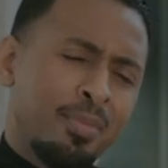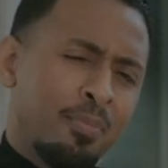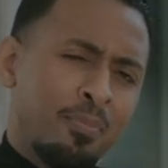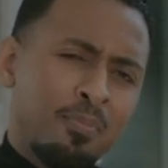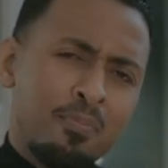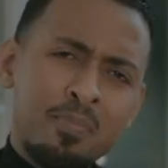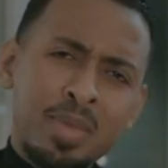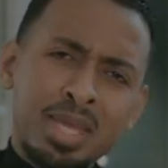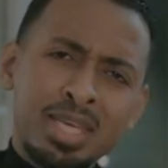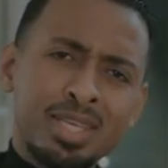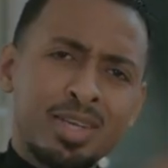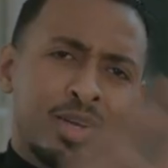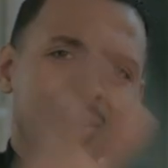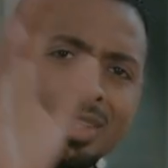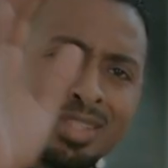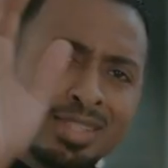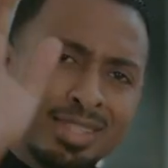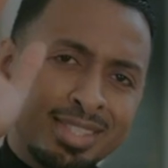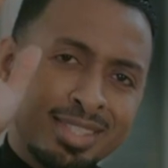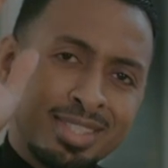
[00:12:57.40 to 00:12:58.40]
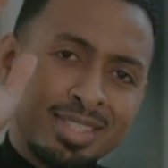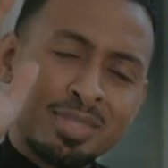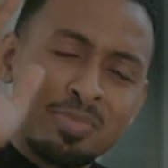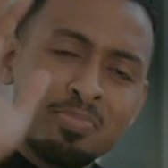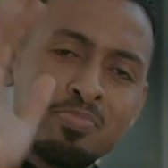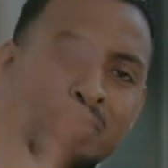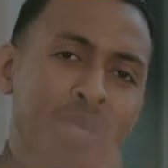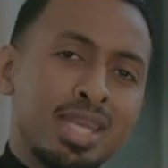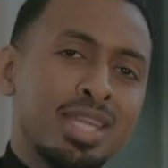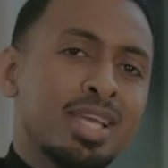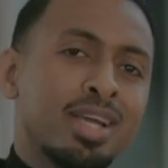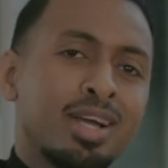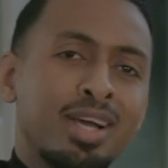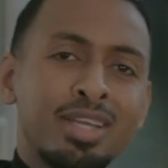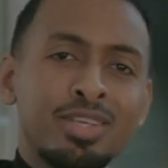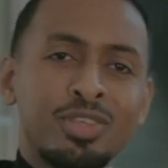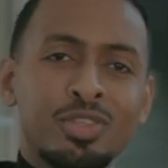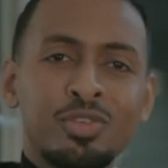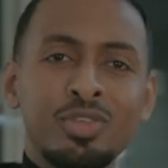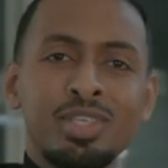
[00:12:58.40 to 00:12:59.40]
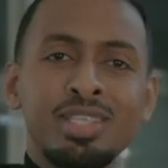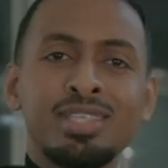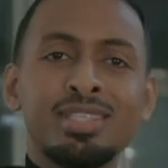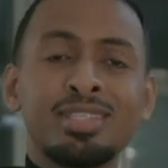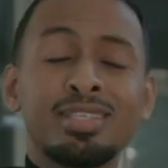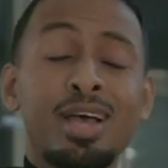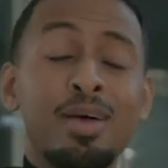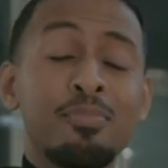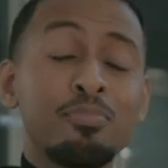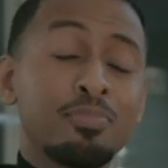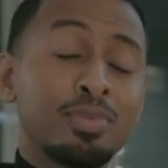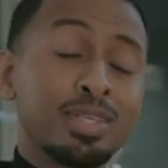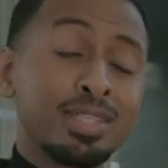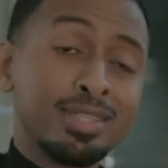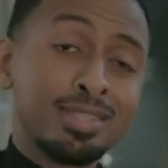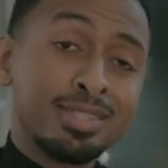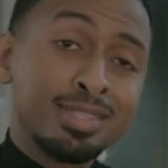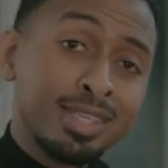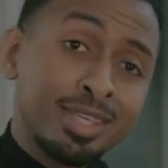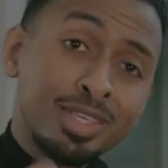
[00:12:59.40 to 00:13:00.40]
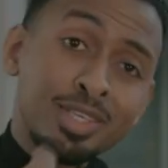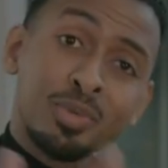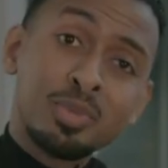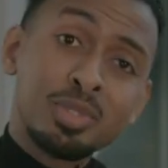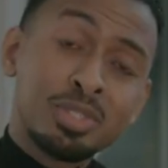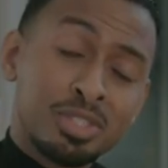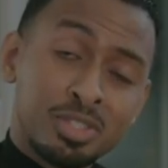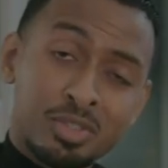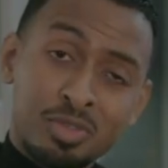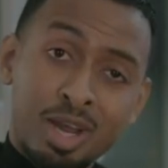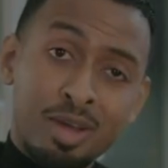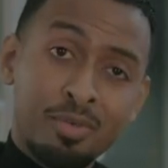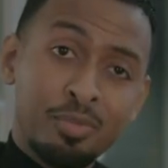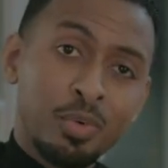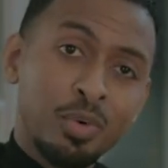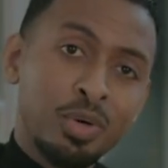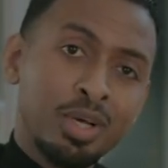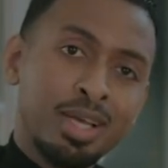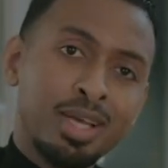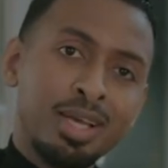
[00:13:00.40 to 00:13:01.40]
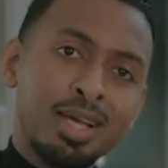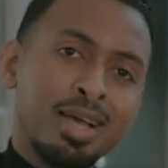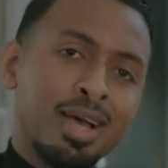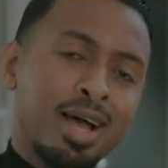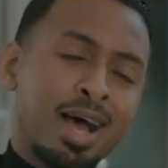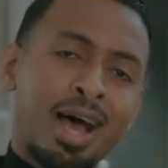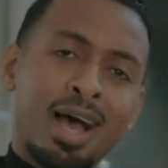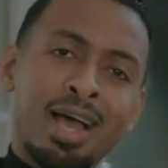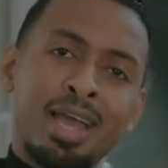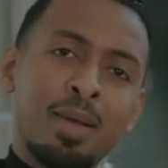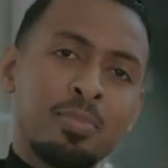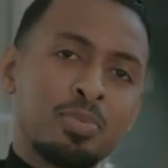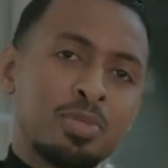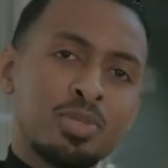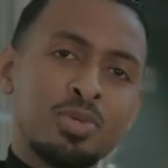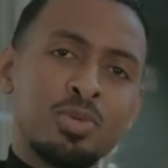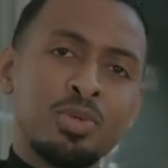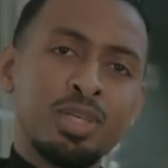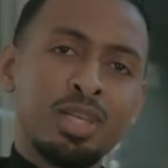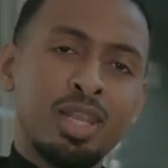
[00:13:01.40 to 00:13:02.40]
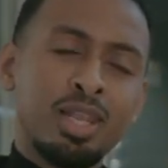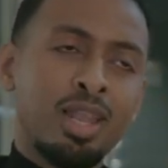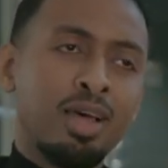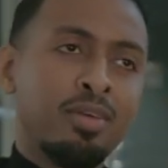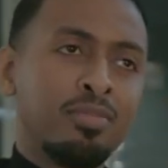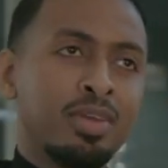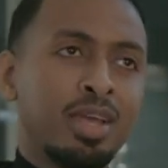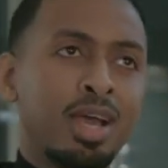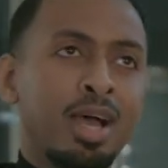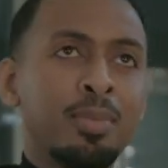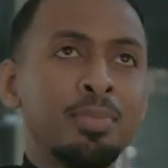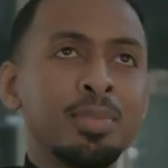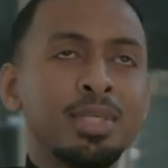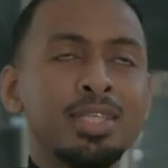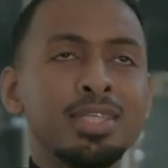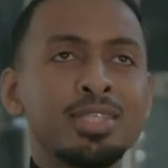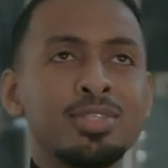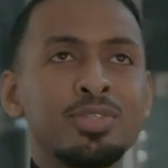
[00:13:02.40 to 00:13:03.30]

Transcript: many continents, many countries. I'm continuing to travel. I absolutely love it. I mean,